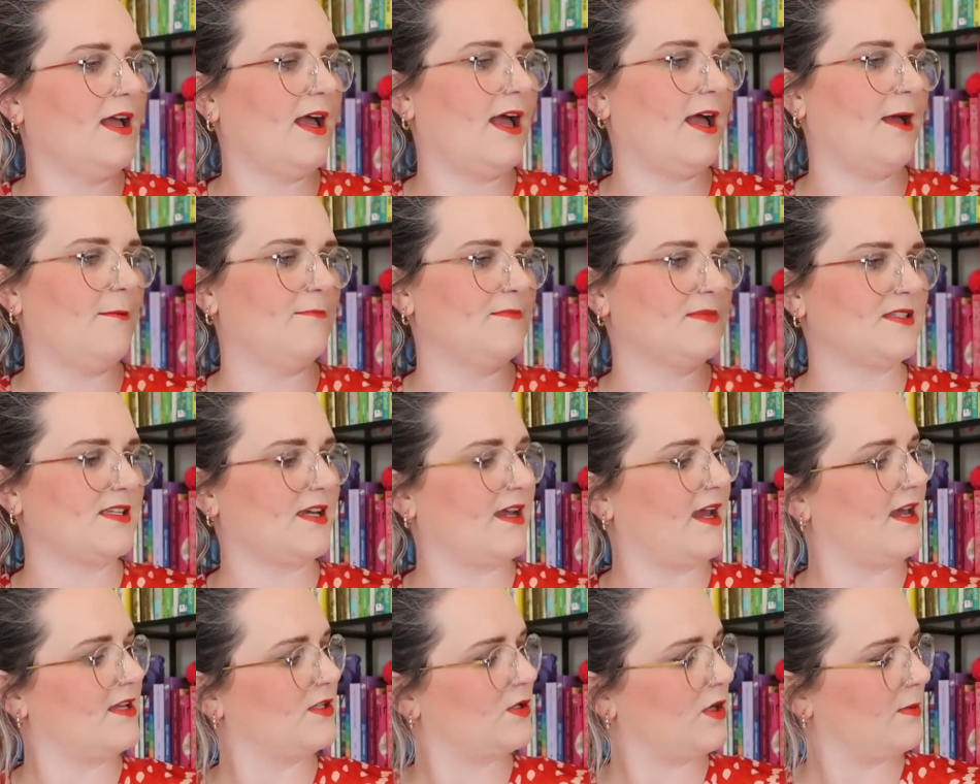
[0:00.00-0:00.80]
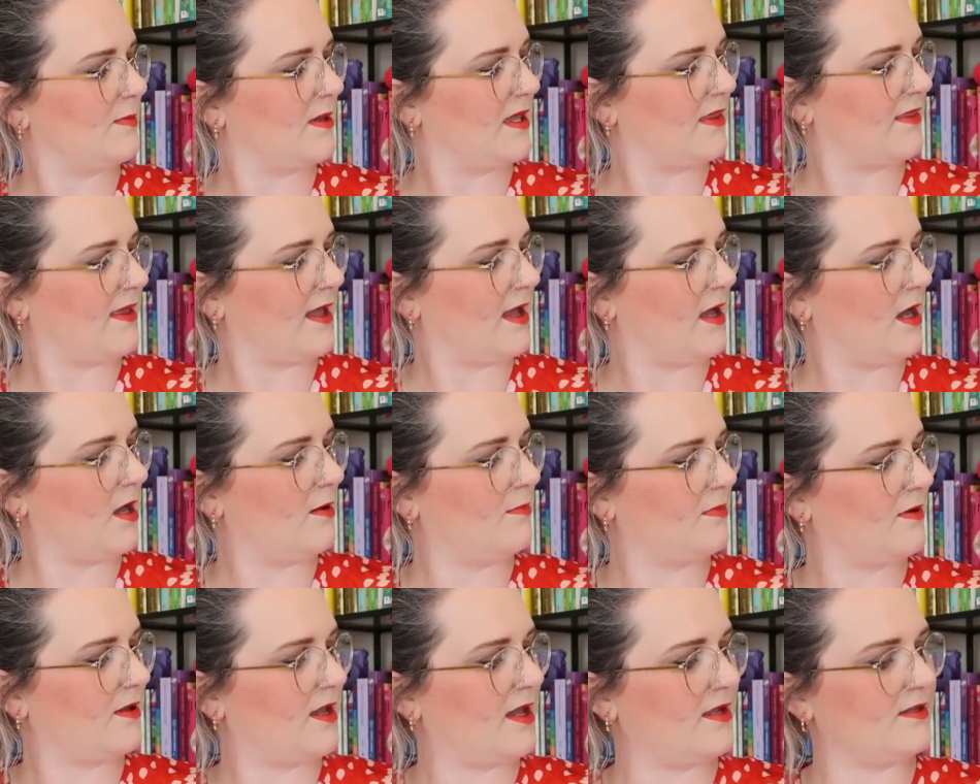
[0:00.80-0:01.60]
Um, so yeah, so I picked that
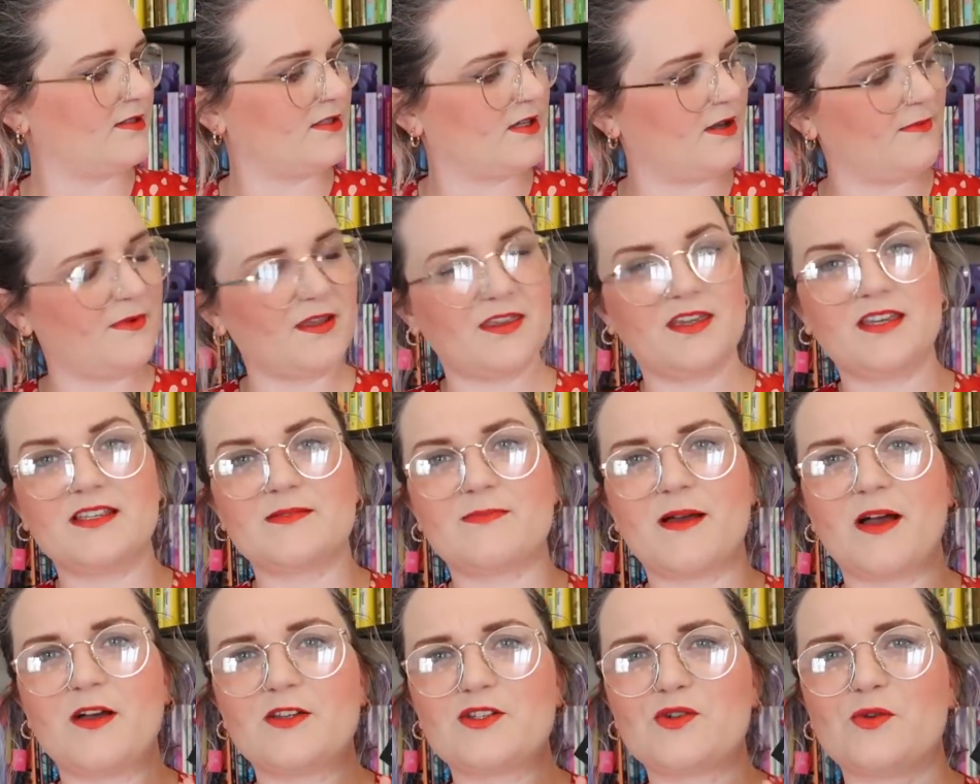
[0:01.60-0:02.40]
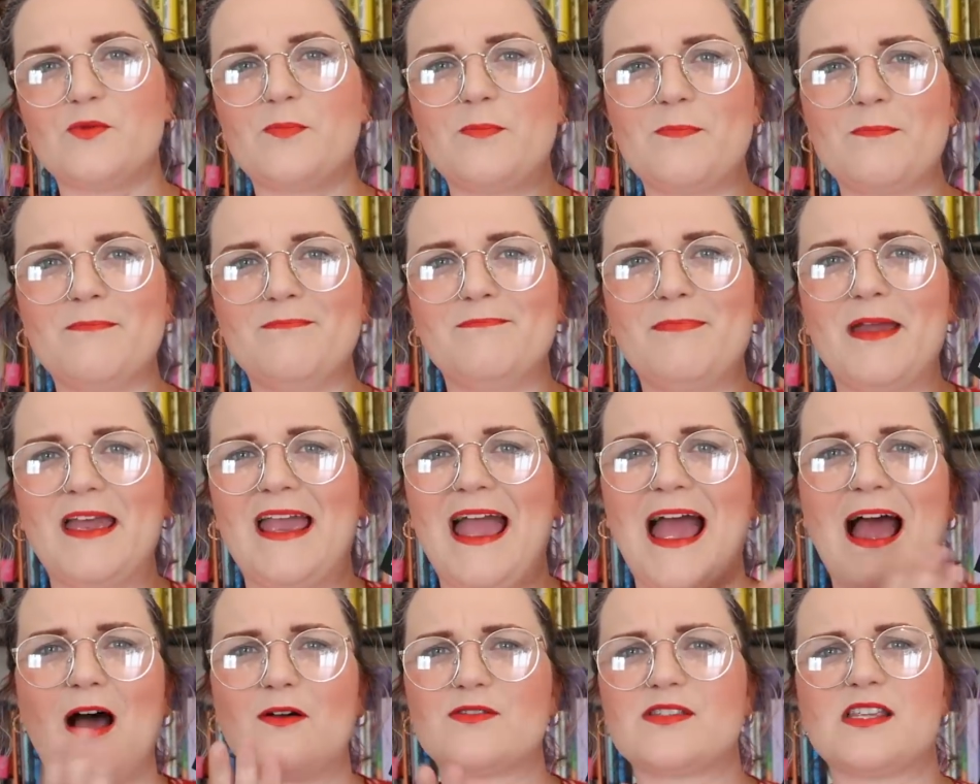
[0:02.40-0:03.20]
up, and um, I think it's about a sort of
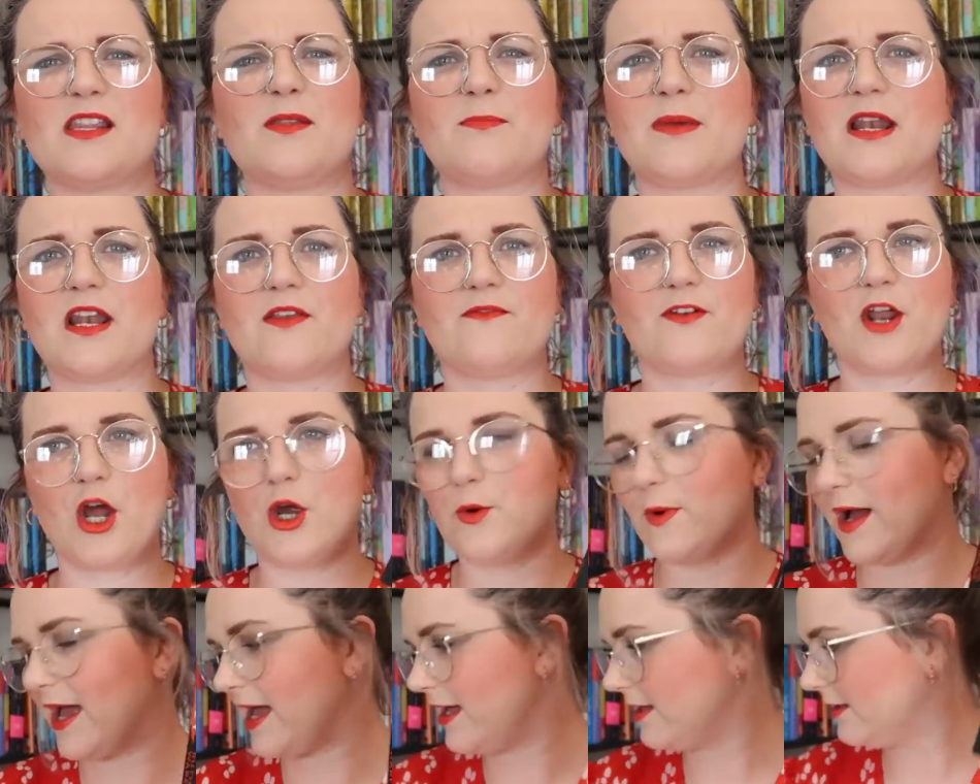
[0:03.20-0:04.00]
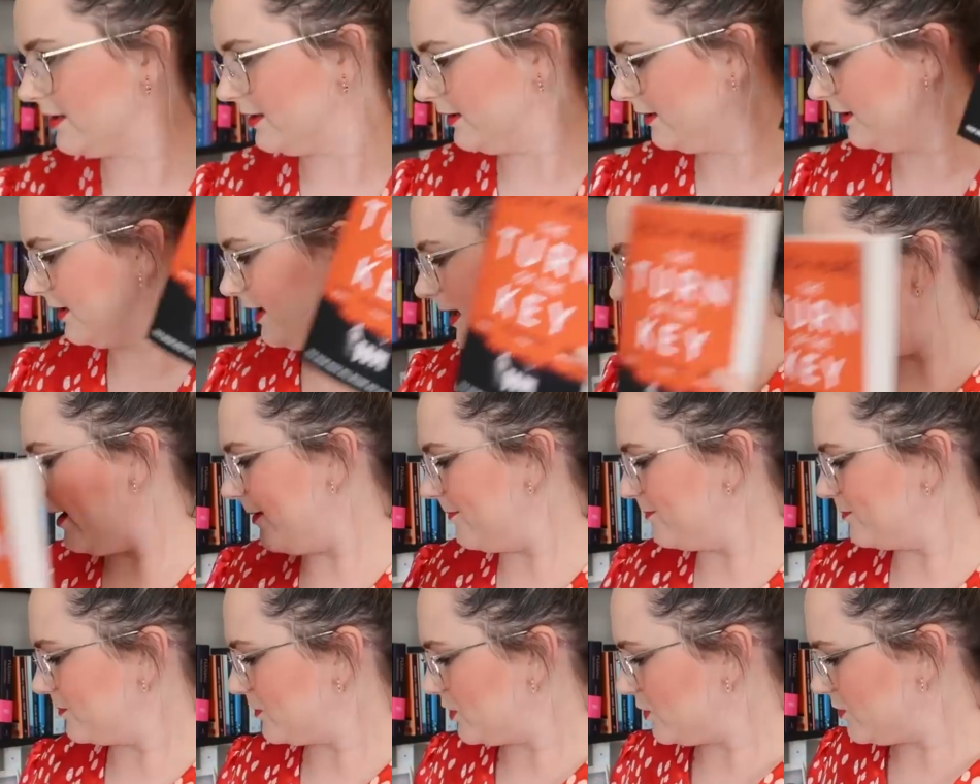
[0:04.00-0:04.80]
big house in the middle of nowhere,
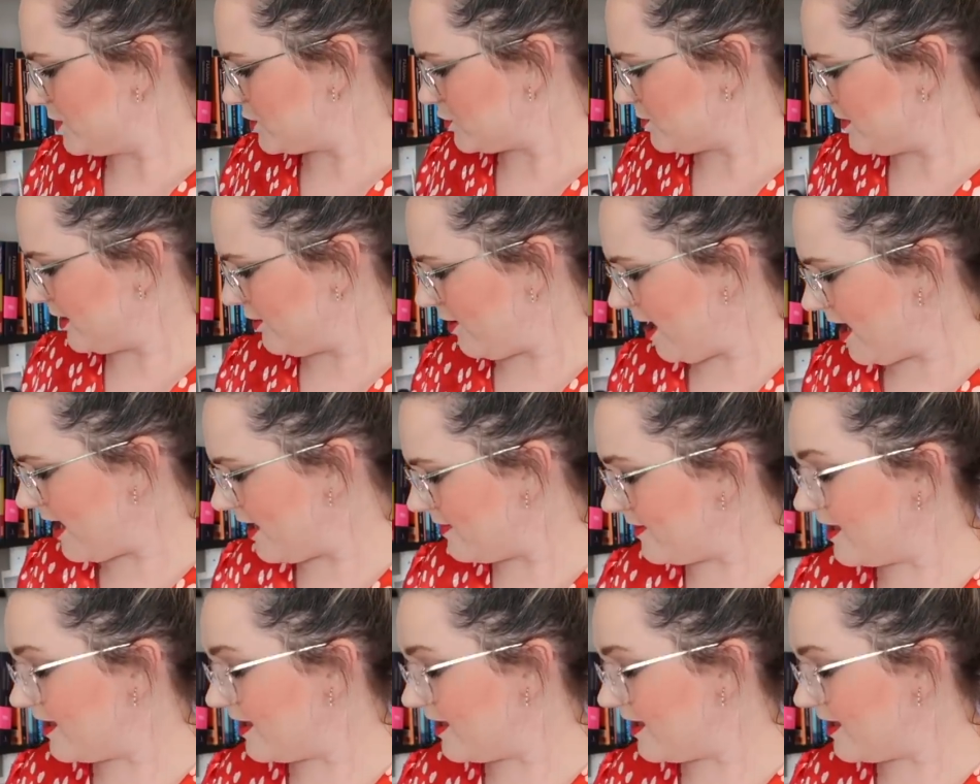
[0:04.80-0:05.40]
um, which would be great.